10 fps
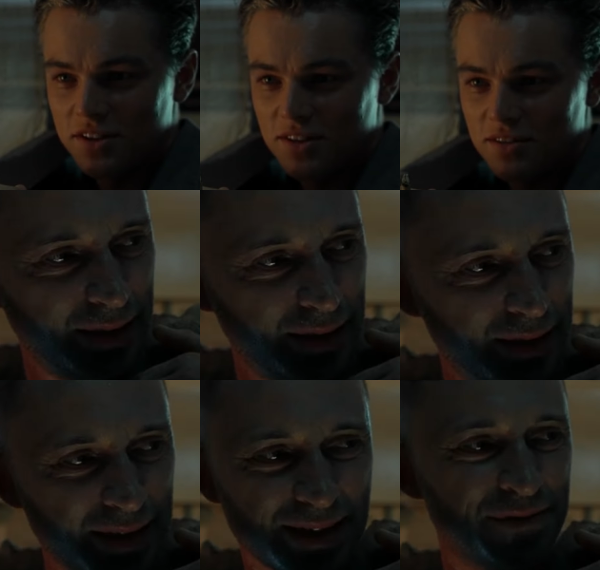and
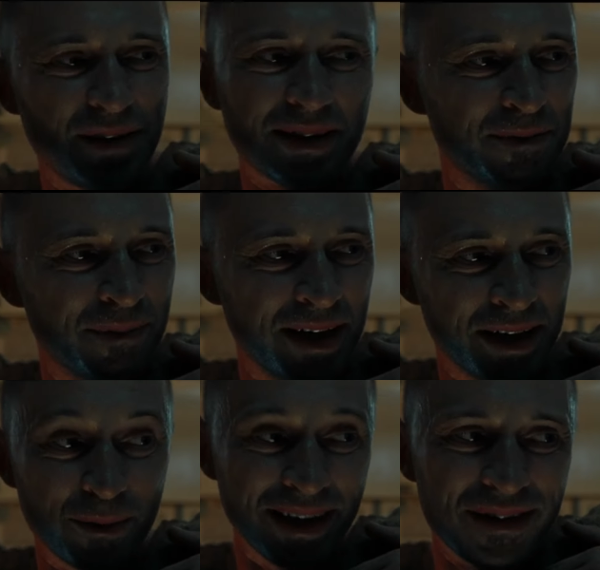Daffy reluctantly
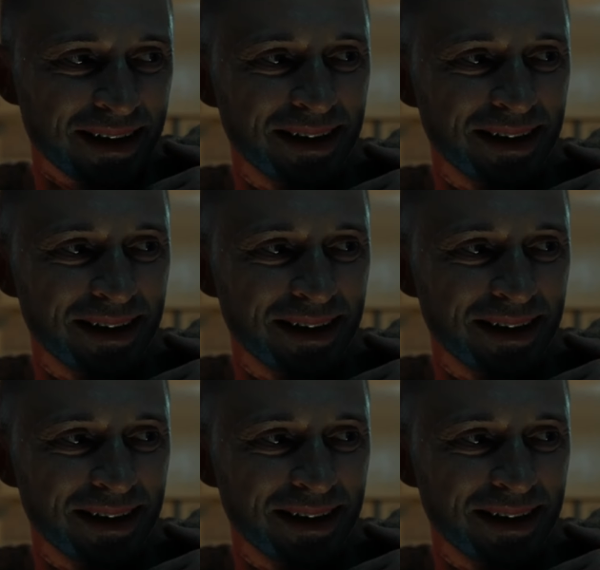agrees to